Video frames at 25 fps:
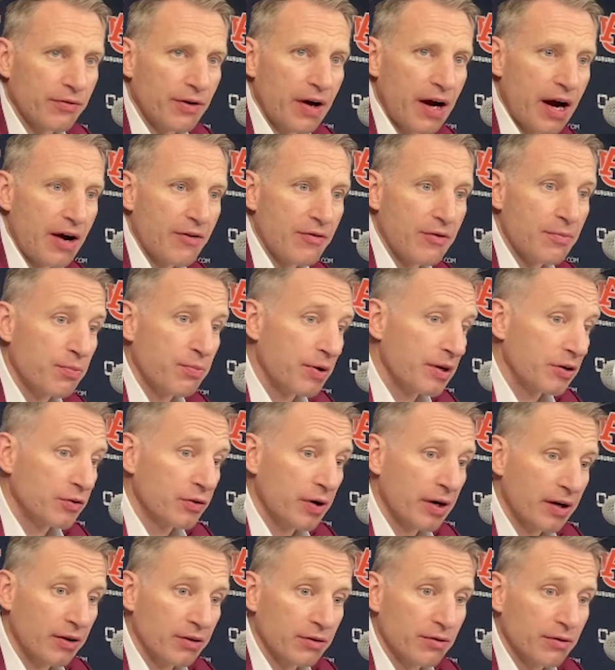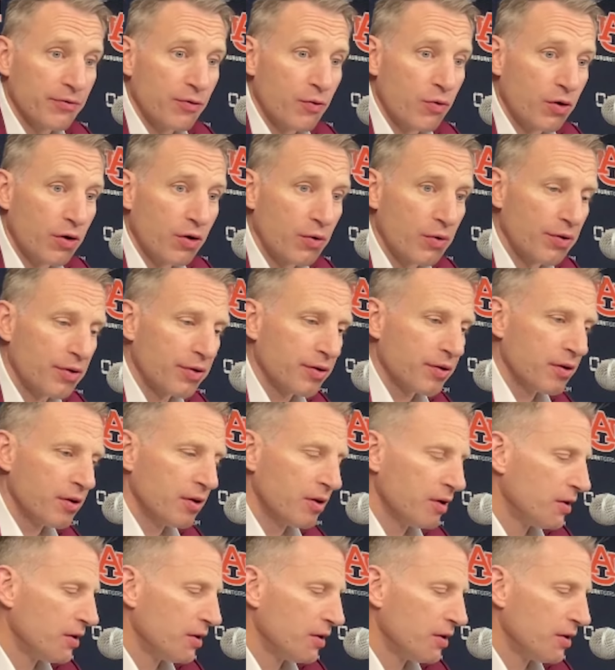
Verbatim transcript: five. We played Grant at the four with